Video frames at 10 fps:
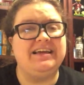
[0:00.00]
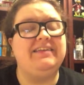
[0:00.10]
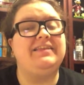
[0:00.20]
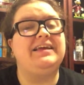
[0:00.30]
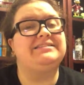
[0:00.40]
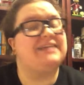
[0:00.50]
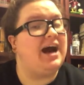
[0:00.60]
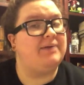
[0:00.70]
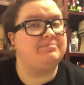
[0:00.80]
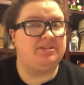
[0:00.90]
the
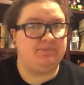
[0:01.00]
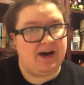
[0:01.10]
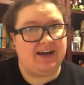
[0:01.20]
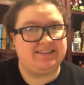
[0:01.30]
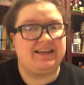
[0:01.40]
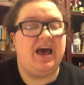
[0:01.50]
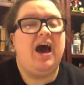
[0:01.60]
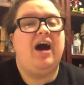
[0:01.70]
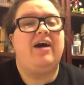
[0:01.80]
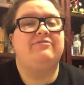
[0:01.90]
top spot
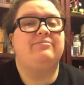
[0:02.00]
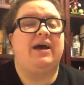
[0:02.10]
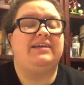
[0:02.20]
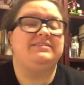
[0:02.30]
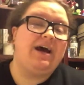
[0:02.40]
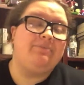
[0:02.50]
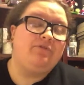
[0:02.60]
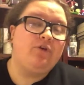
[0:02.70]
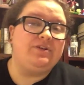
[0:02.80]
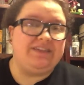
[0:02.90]
of my top
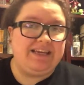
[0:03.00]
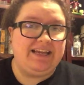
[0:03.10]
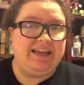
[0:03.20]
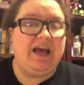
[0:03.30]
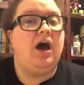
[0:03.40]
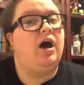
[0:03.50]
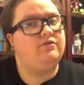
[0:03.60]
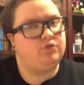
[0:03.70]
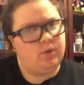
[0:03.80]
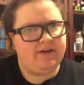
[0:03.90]
14
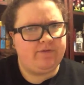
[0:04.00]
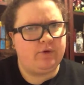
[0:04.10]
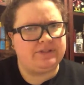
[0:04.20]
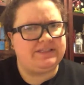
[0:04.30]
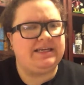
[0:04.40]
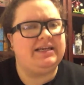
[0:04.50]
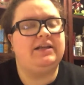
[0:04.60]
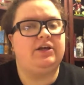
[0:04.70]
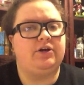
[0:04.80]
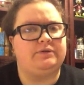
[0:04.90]
of
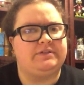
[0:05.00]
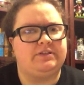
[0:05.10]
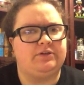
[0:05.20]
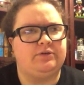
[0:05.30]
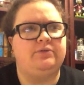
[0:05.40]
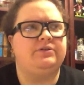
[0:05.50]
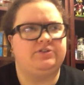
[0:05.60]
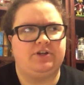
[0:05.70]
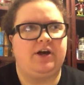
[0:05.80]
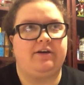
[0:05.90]
2014 goes to,
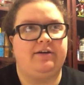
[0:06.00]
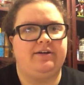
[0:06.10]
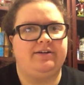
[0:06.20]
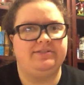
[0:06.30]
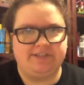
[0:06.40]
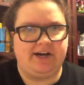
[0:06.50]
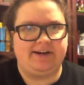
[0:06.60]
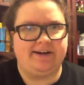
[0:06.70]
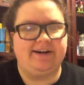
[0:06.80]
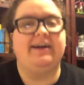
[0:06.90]
shocker,
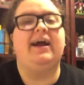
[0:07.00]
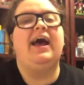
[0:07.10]
shocker,